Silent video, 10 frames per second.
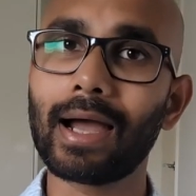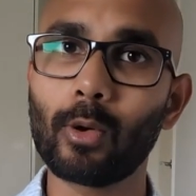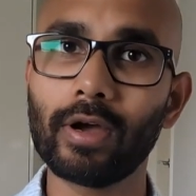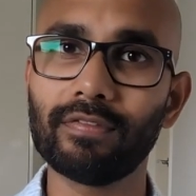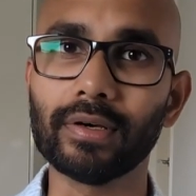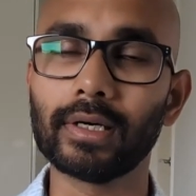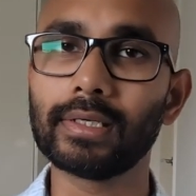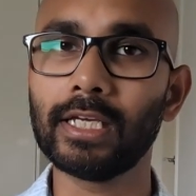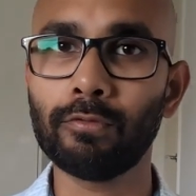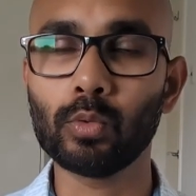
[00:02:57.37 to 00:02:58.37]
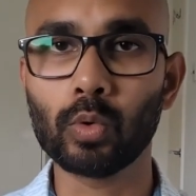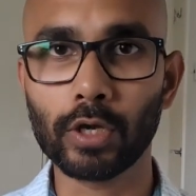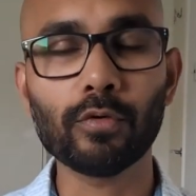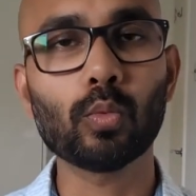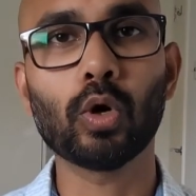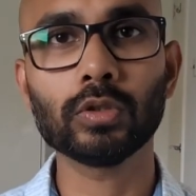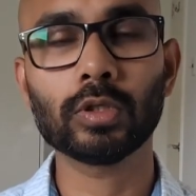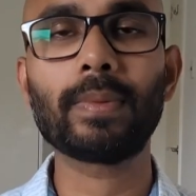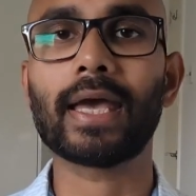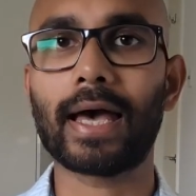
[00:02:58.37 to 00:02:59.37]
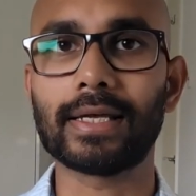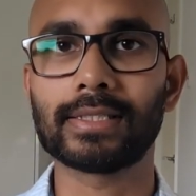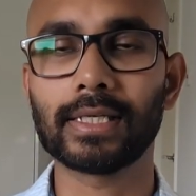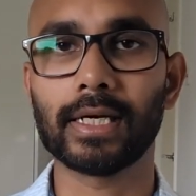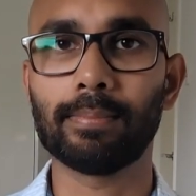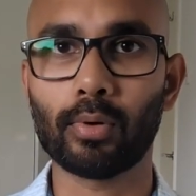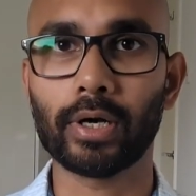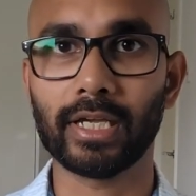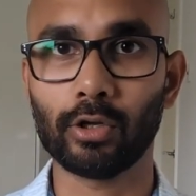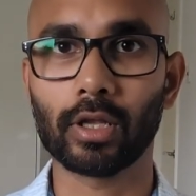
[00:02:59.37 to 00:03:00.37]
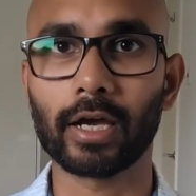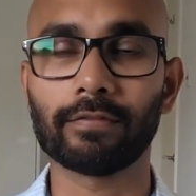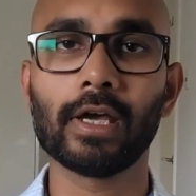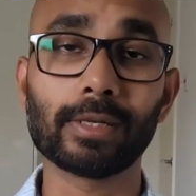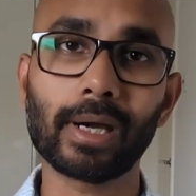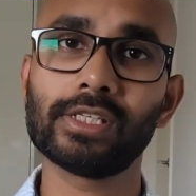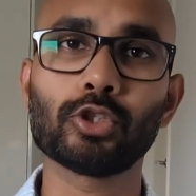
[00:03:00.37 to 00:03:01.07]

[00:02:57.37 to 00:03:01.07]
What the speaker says: However, if you want to be at a certain point in your life, so in my